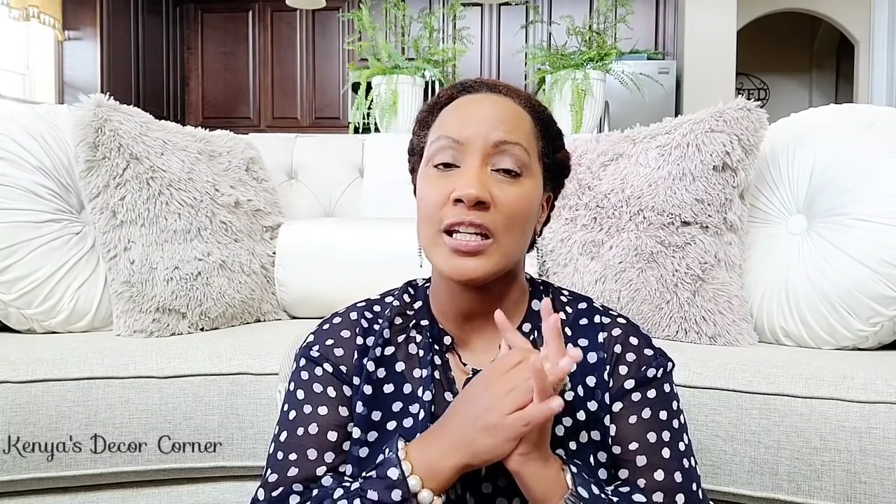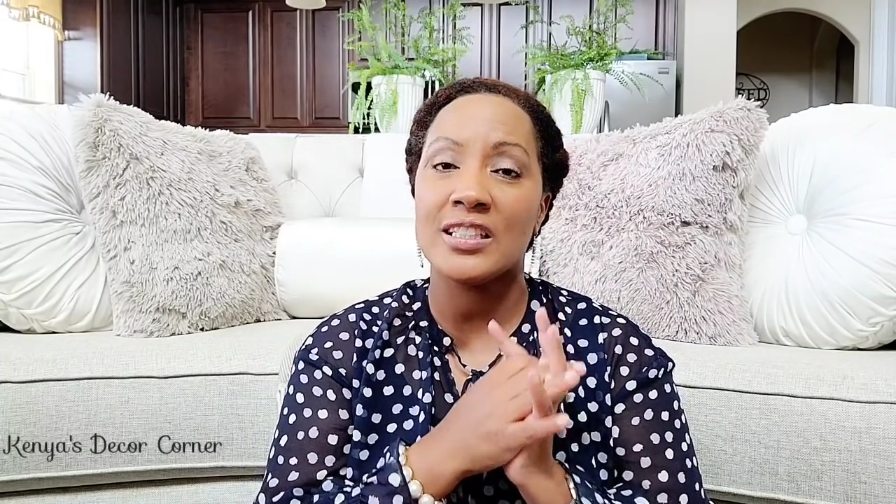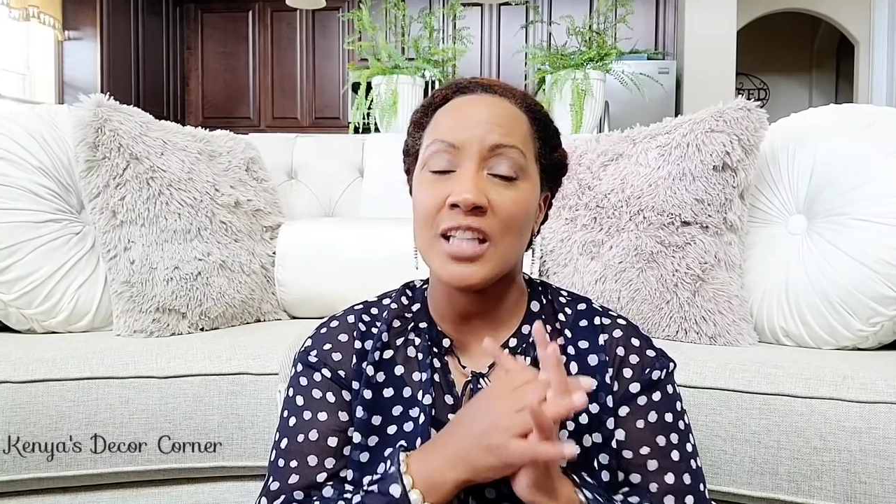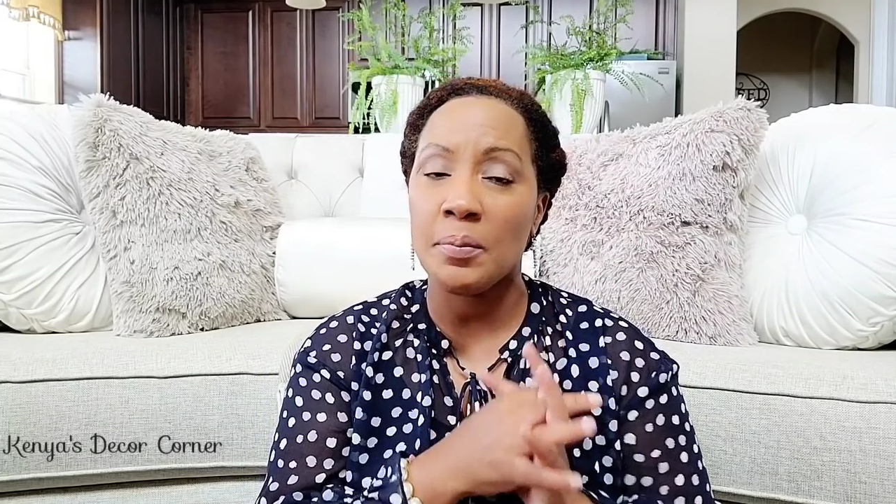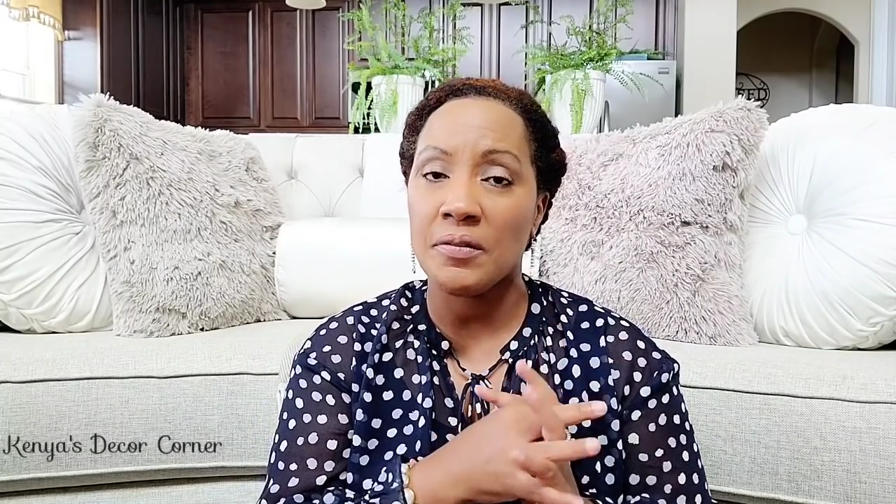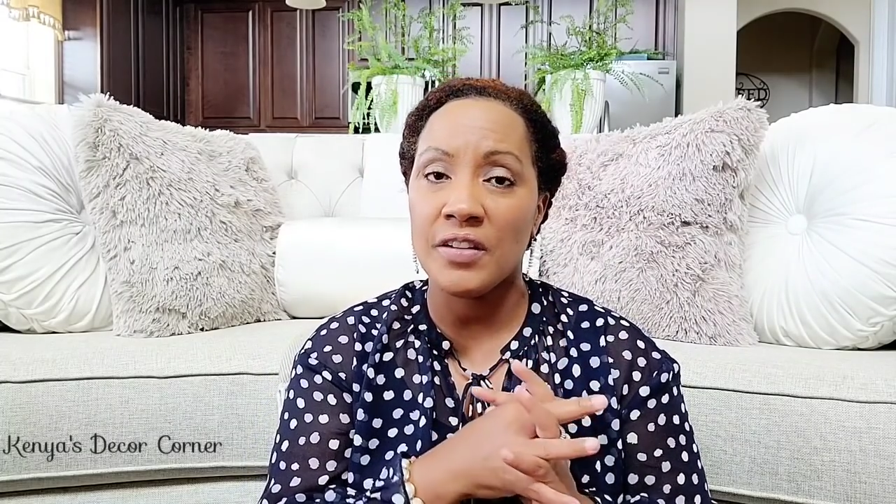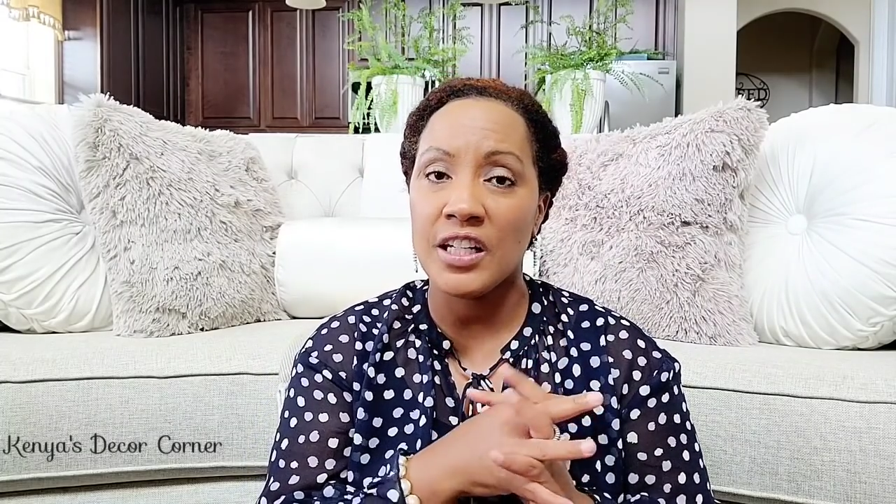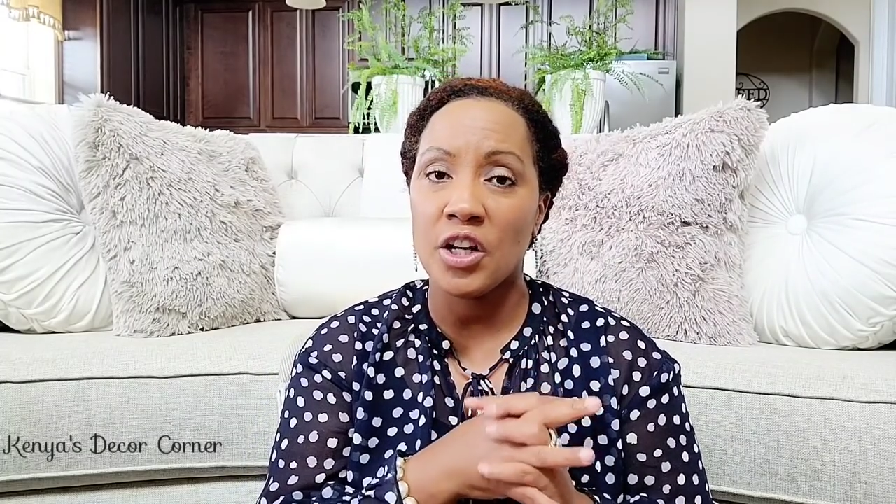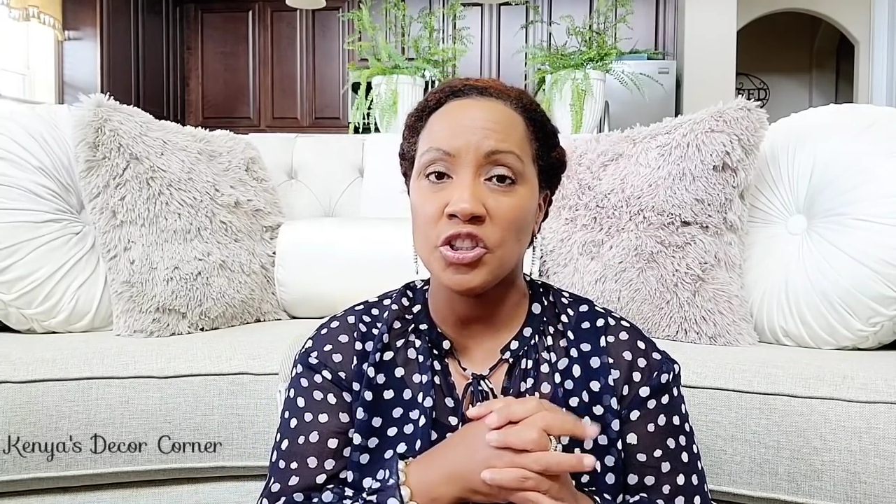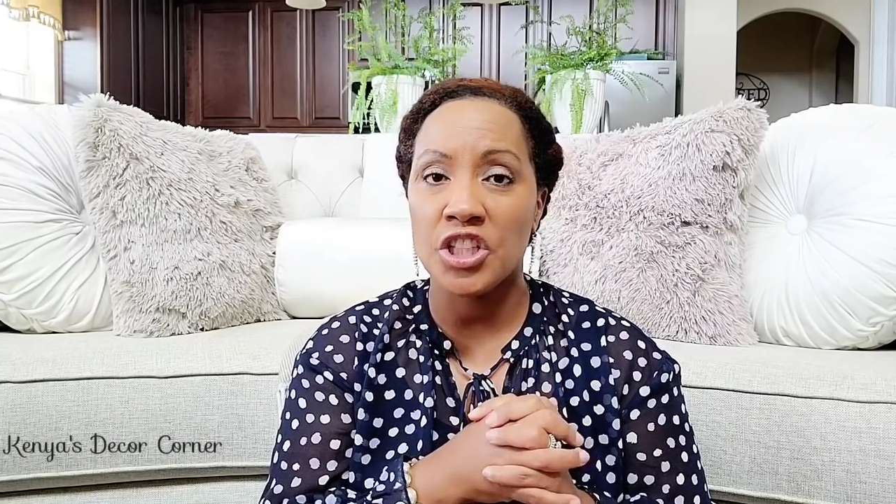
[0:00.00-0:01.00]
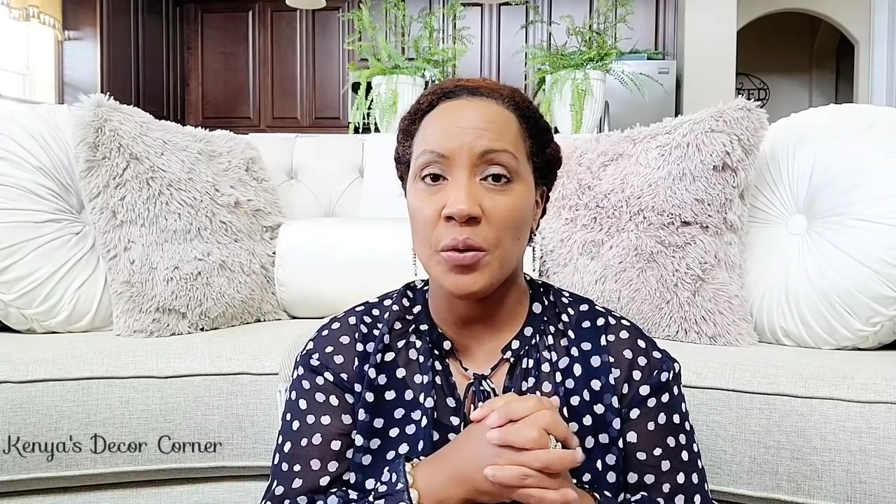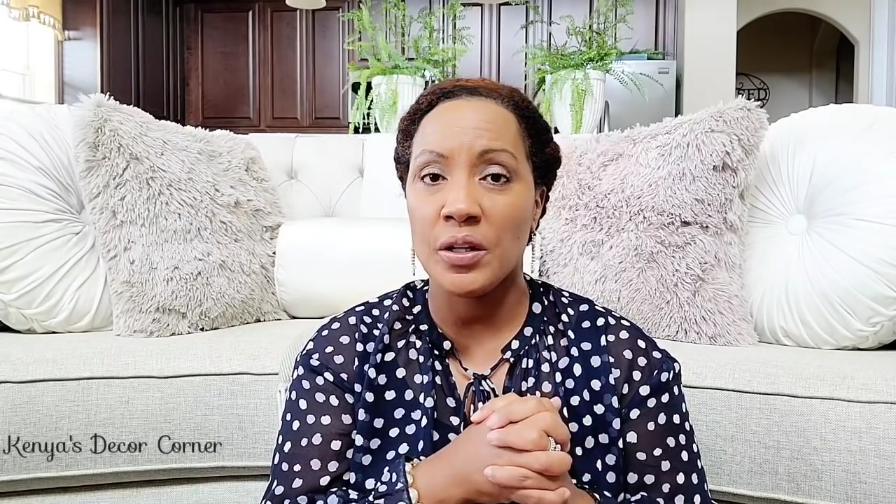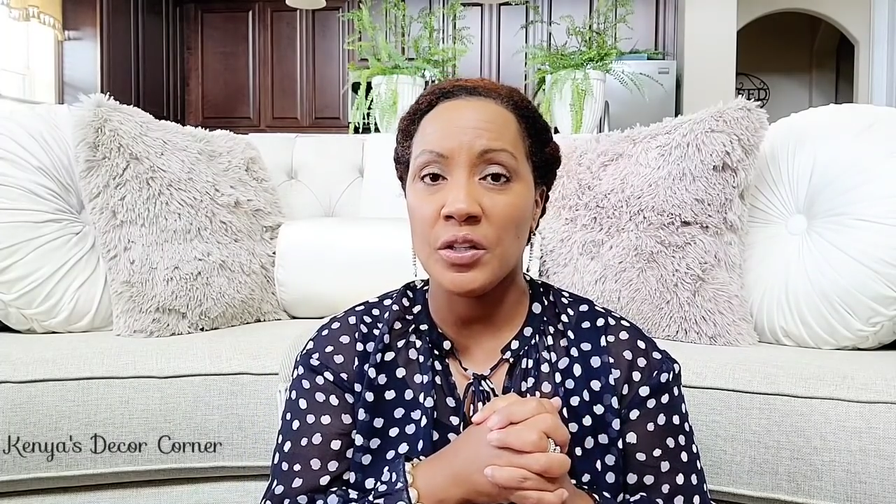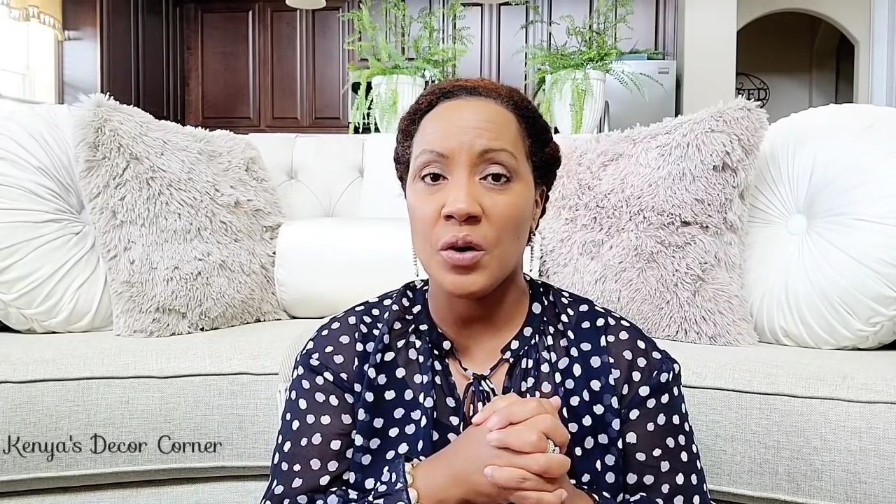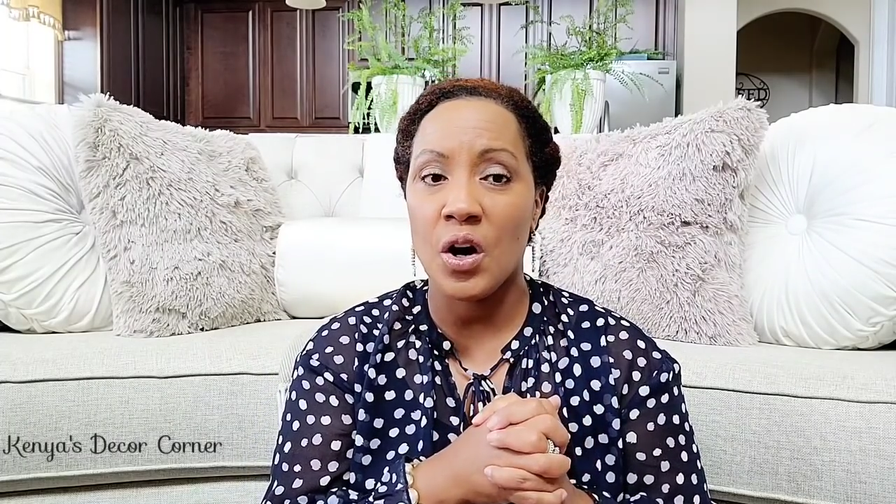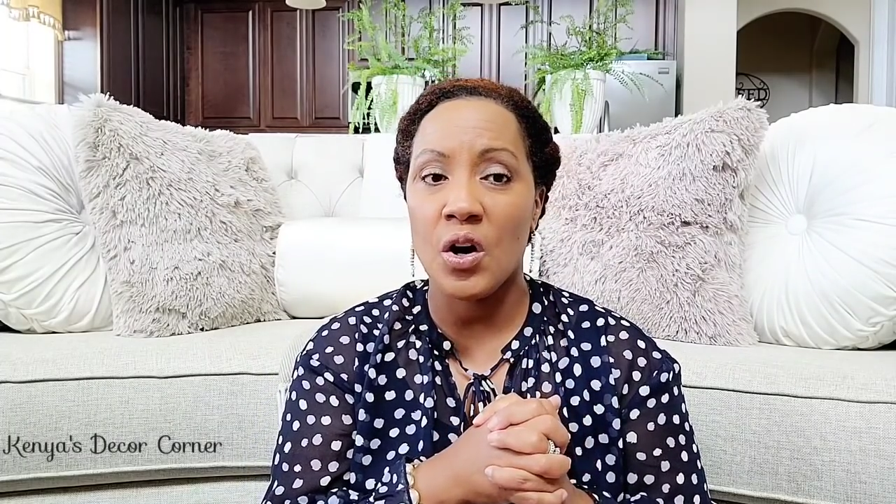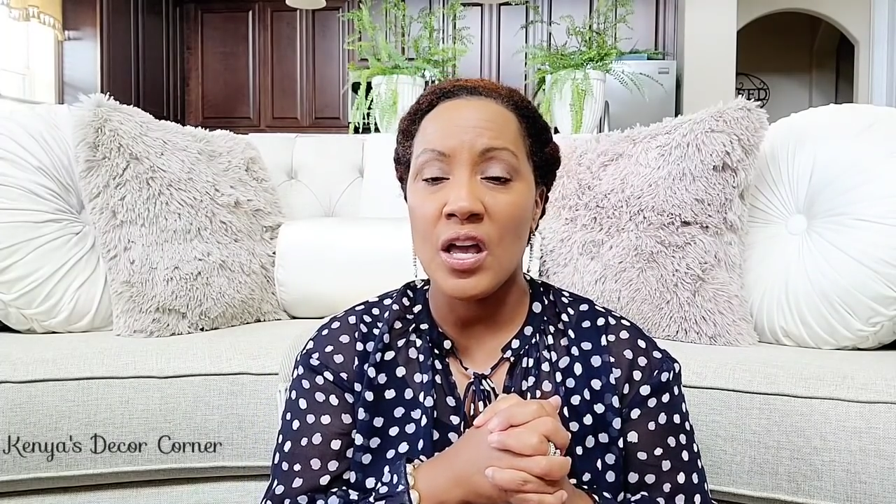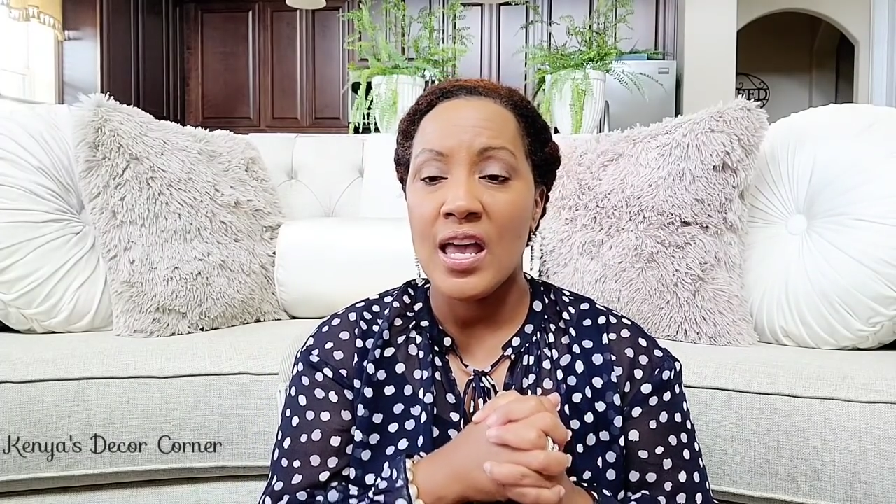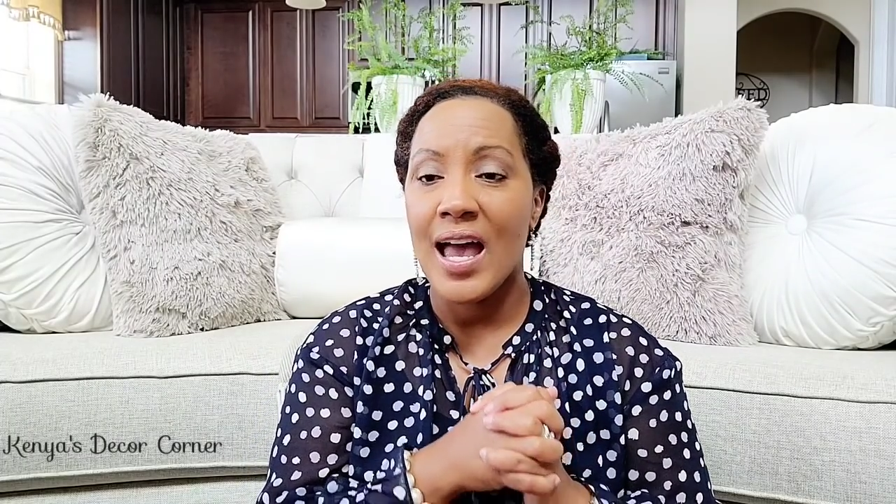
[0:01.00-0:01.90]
in a separate video, share with you all